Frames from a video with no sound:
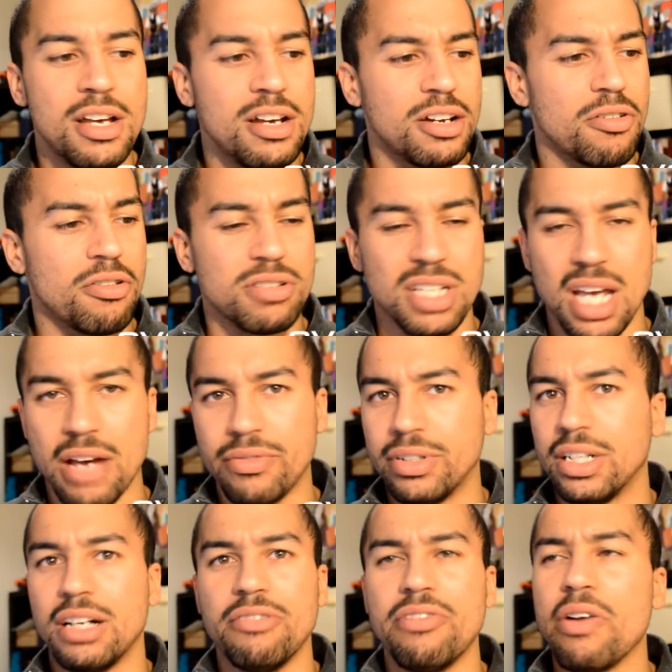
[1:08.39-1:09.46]
of course, I have a,
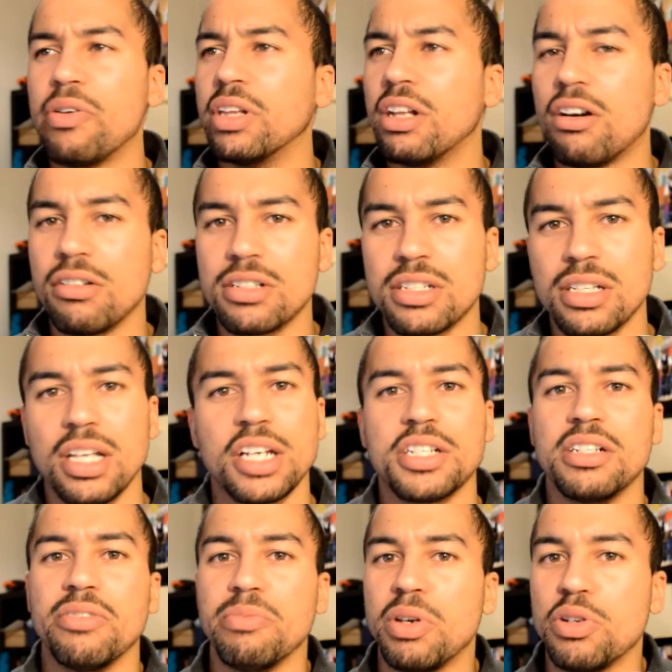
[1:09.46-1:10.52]
a very large
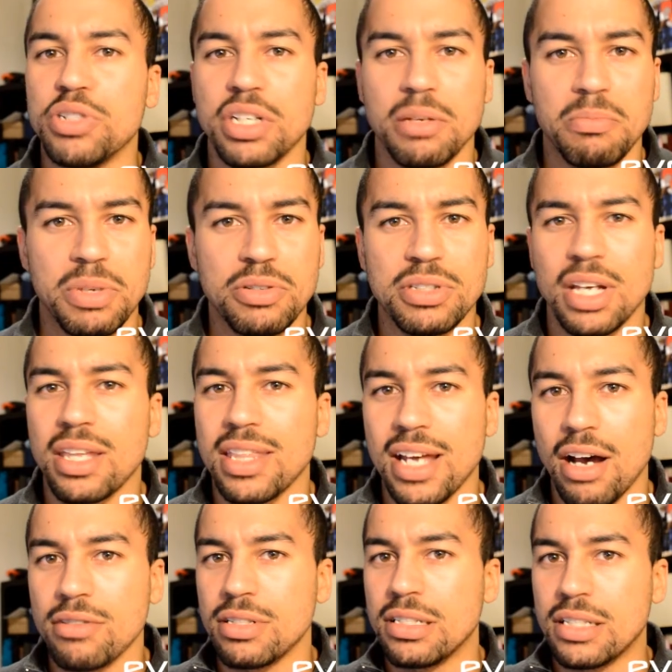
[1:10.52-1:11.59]
selection of music, music
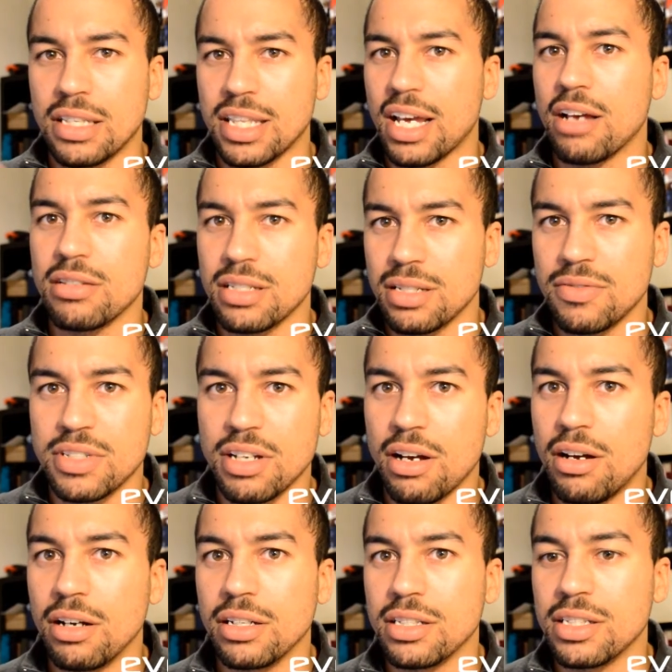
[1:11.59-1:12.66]
thousands and thousands of
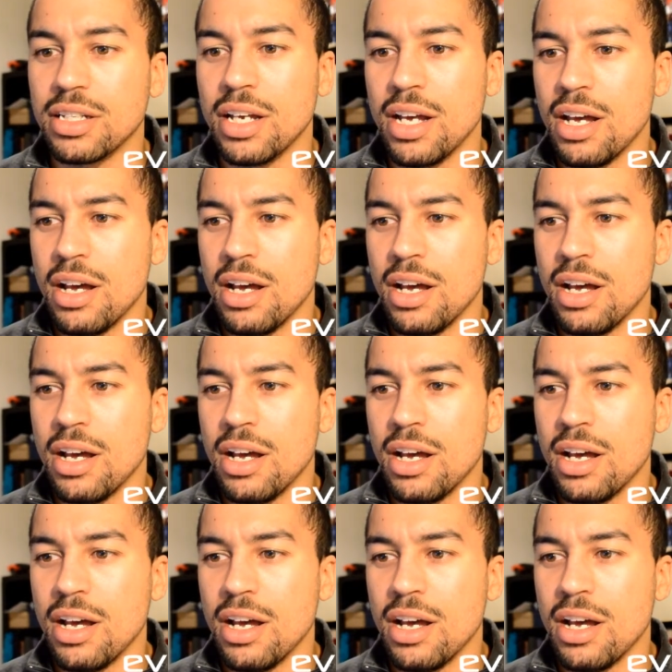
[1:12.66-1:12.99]
songs